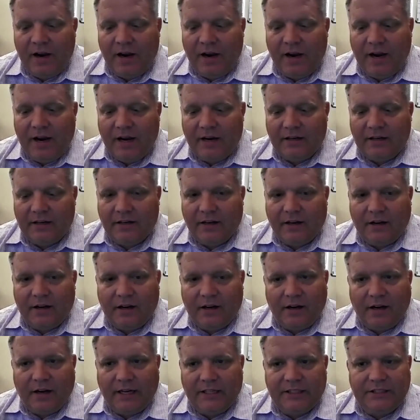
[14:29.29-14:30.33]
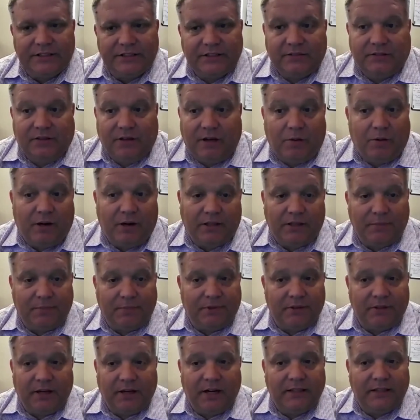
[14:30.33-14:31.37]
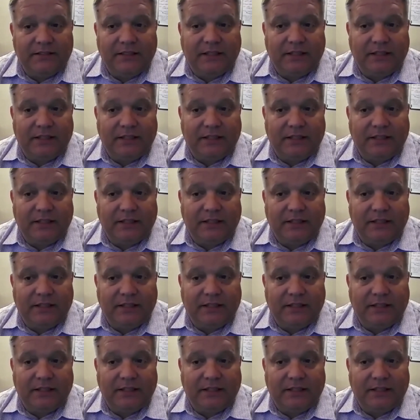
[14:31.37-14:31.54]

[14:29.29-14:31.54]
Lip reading: And I walked up to the guys.